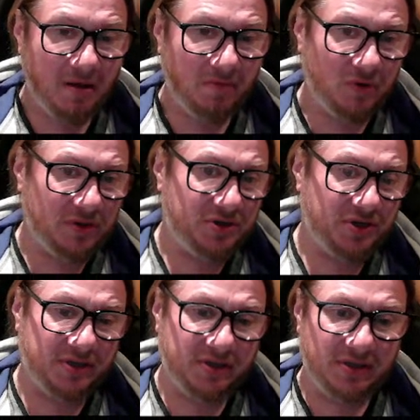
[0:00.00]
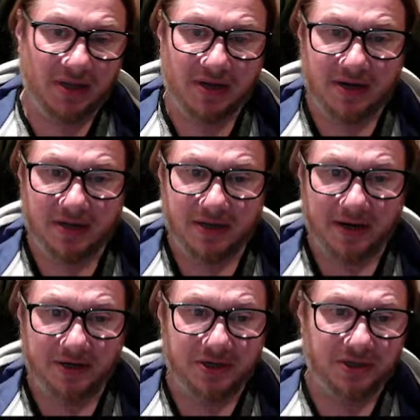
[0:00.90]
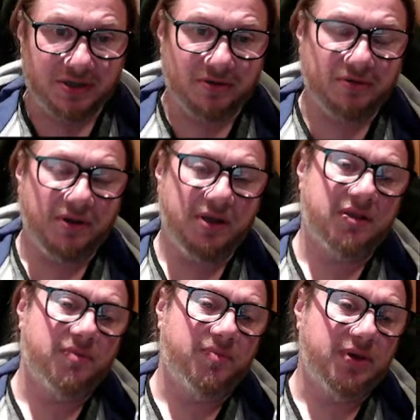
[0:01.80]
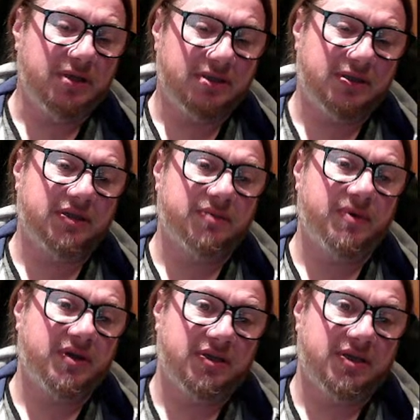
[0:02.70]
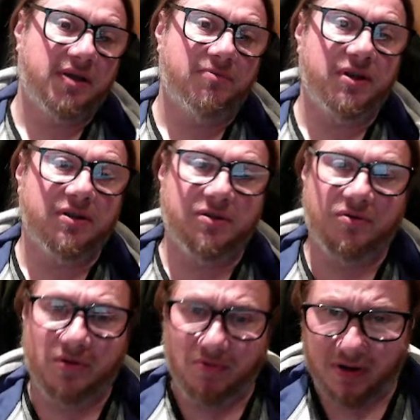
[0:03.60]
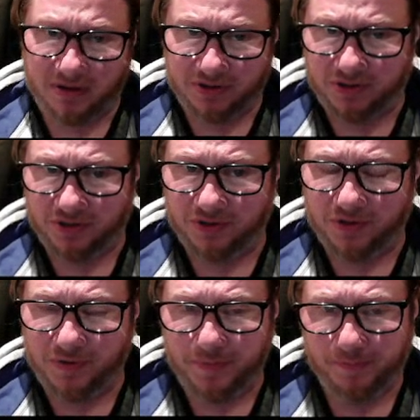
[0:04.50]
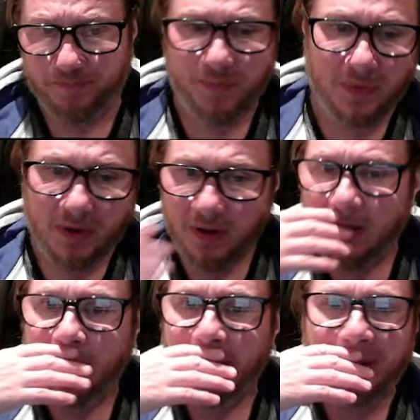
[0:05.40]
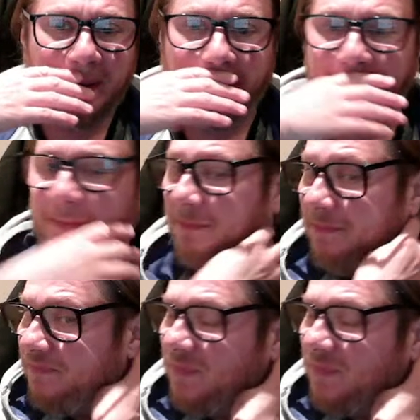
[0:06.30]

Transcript: with just an intention to hit the b6 because I really don't know what else to do. Um,